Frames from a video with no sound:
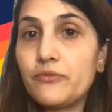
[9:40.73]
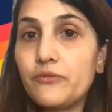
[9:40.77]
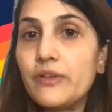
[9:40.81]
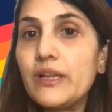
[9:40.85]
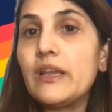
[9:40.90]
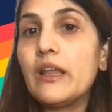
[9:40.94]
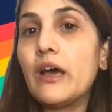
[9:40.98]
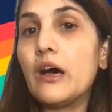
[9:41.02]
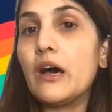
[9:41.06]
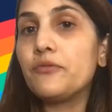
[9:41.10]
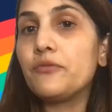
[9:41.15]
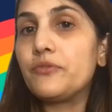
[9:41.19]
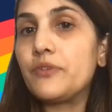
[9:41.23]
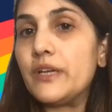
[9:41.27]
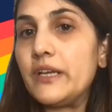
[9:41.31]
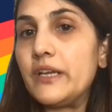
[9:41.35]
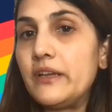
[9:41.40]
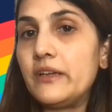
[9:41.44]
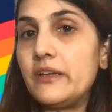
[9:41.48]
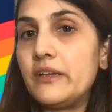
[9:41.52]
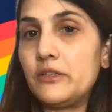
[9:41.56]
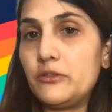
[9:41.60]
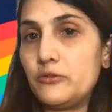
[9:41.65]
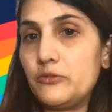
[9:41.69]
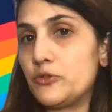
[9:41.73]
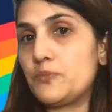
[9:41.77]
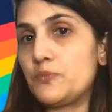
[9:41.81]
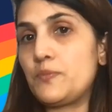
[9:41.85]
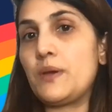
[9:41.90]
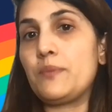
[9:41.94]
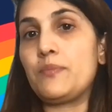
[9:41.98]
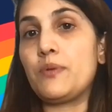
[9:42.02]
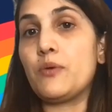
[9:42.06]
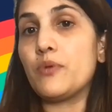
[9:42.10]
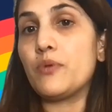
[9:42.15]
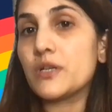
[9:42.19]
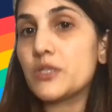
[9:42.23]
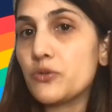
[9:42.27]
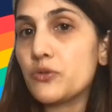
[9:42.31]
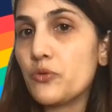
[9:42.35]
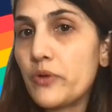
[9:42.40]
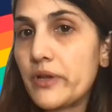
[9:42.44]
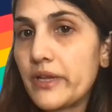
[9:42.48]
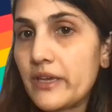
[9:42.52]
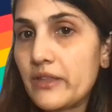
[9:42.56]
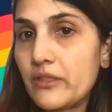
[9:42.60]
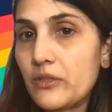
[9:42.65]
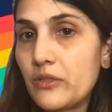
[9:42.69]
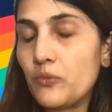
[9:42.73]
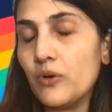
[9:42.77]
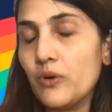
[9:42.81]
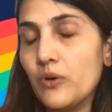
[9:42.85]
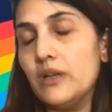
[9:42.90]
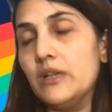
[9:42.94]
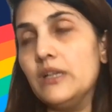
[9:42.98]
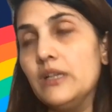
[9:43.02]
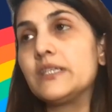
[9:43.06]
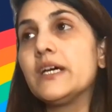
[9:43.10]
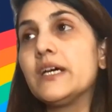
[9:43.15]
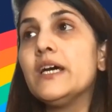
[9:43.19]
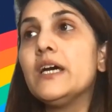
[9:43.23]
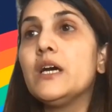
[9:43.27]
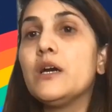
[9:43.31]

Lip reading: We love reading newspaper, what's going in the world.